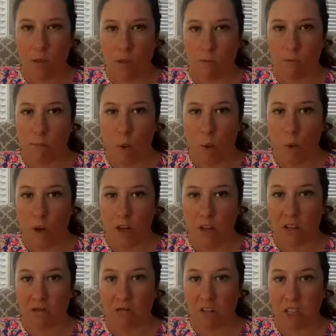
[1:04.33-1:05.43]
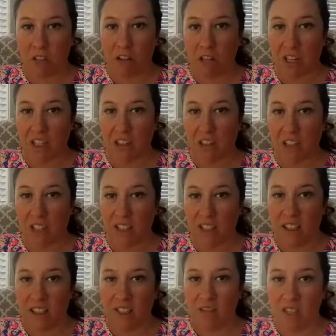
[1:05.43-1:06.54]
was born a regular
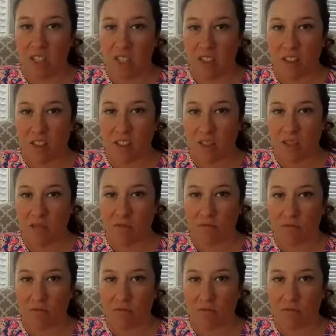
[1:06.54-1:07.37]
kid just like you.